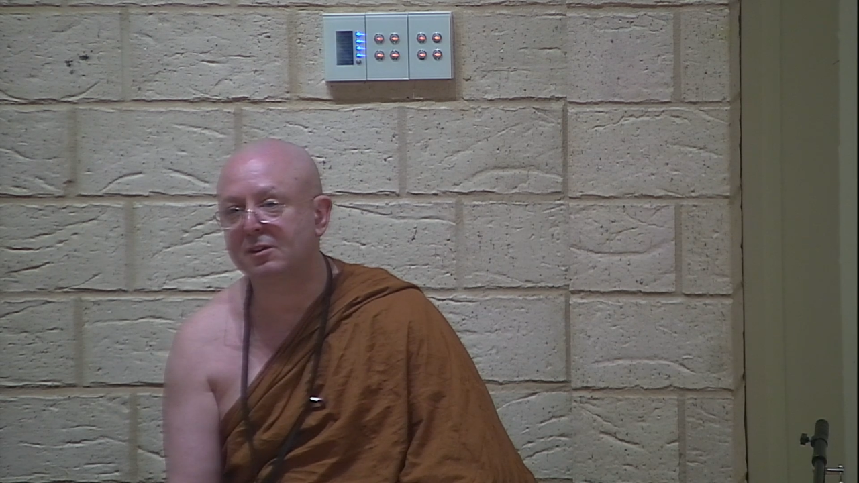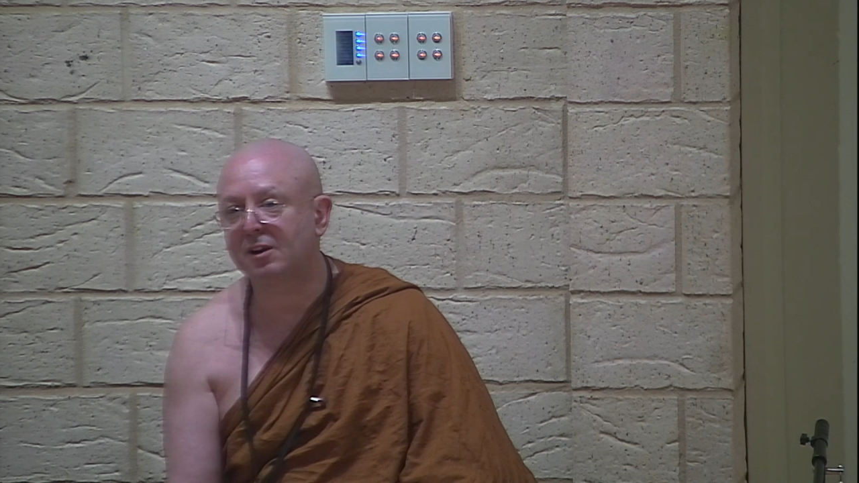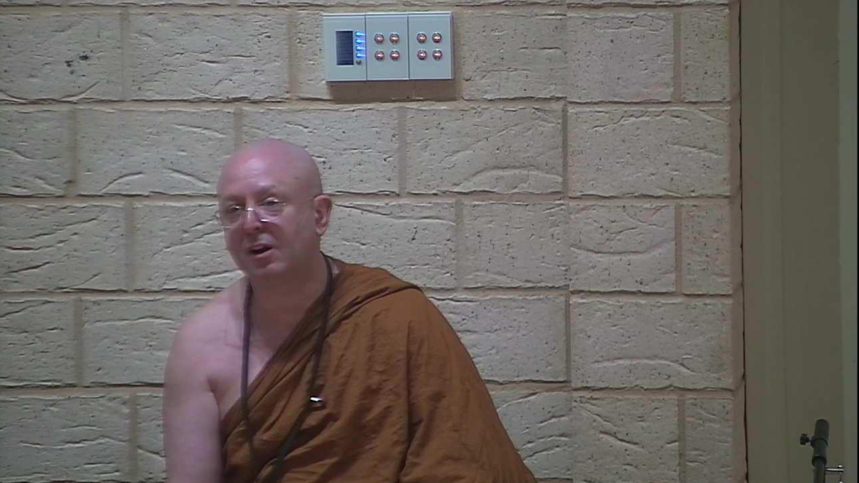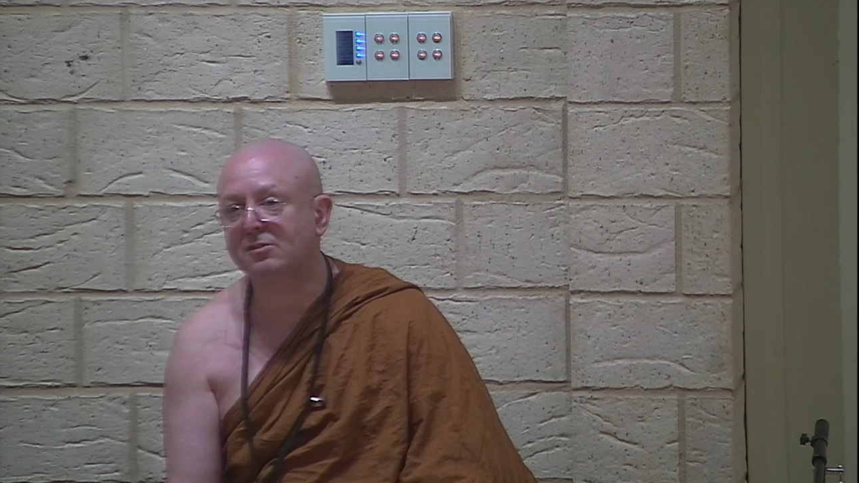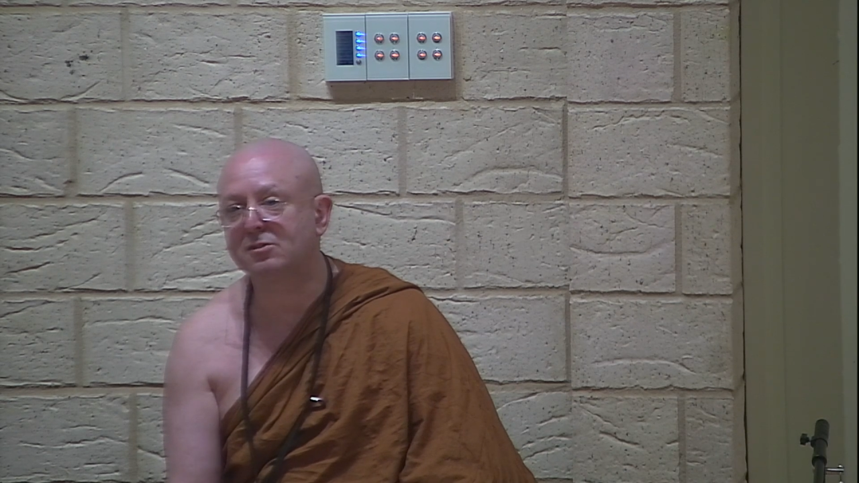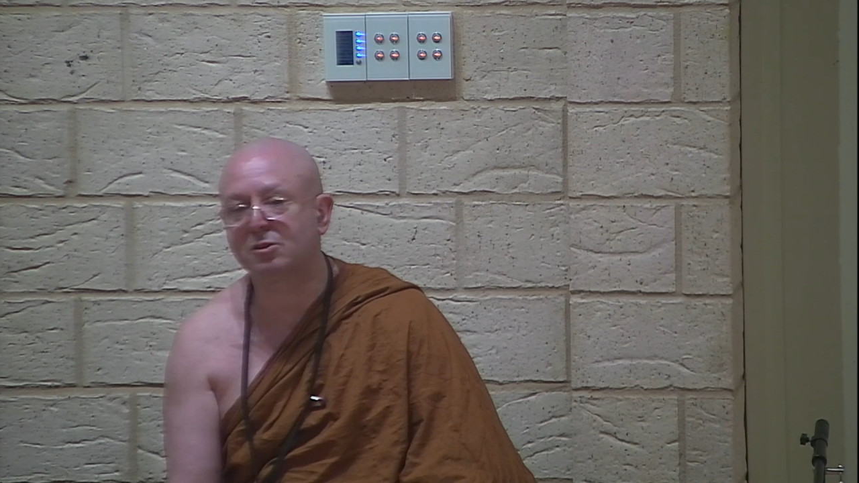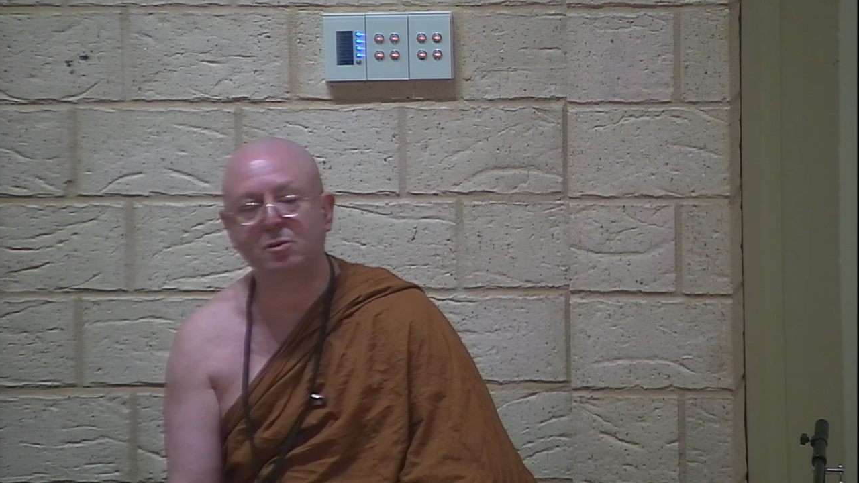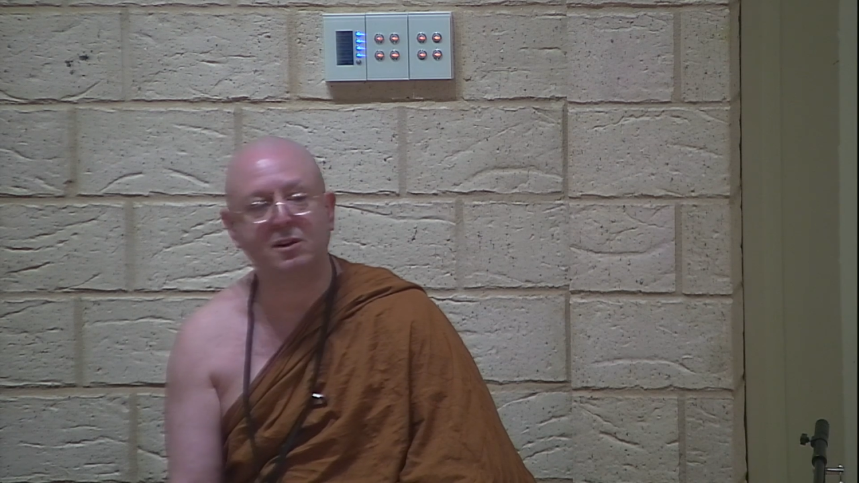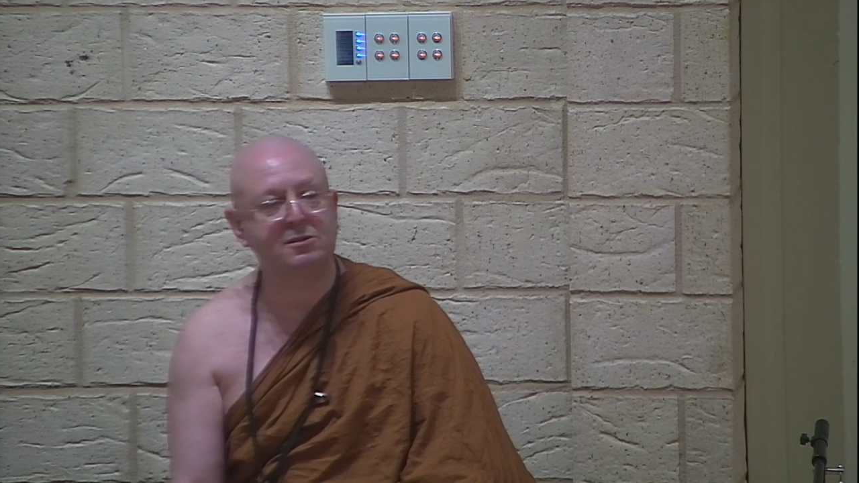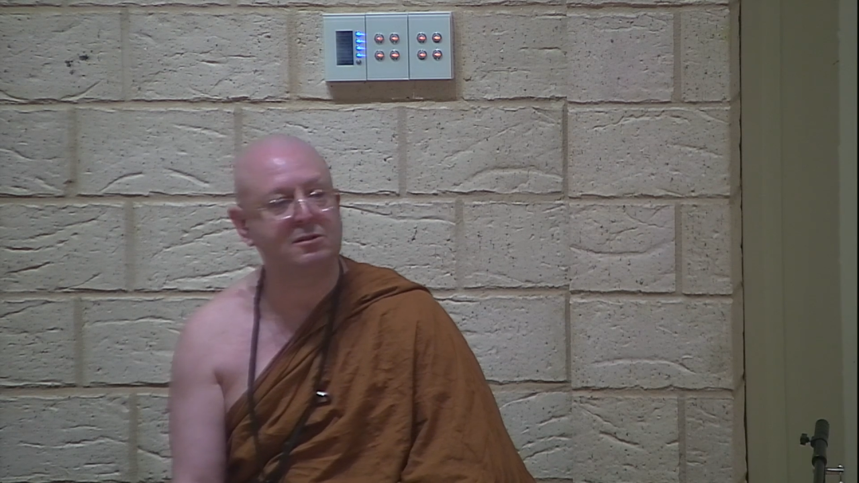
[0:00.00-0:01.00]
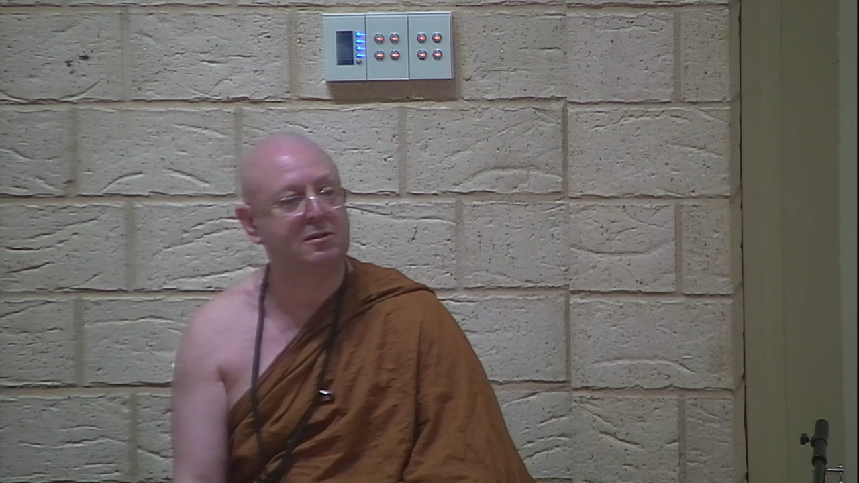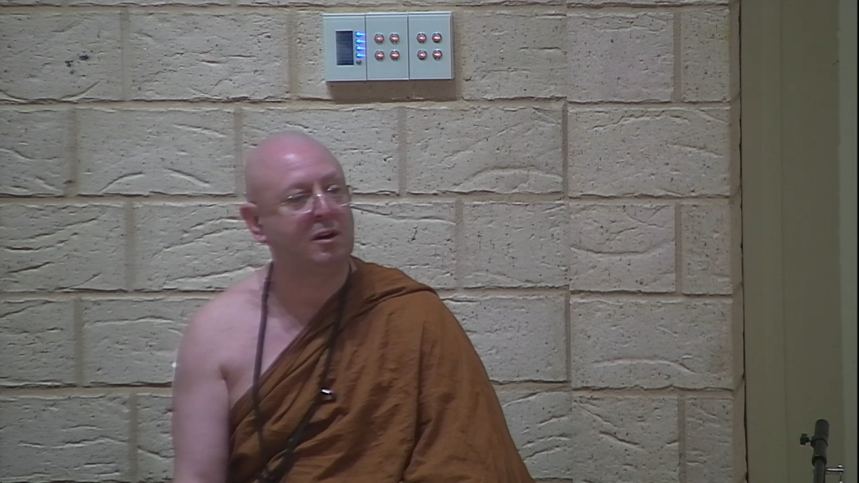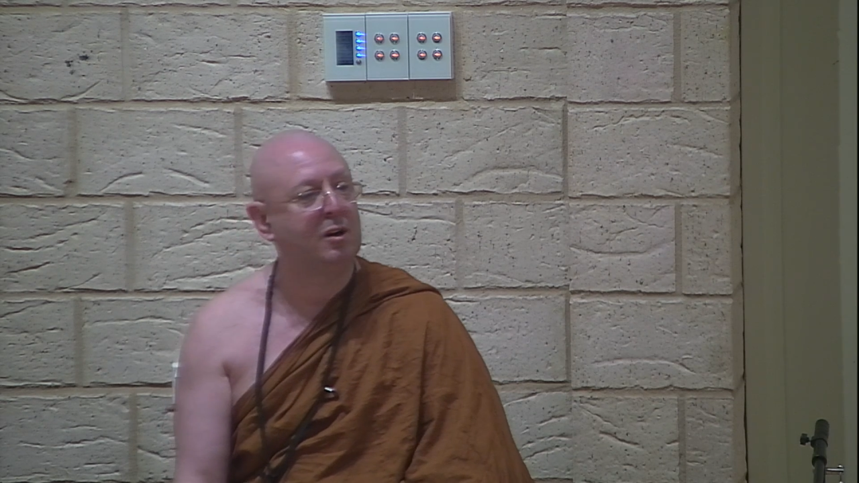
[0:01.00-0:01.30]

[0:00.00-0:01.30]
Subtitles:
answers the question.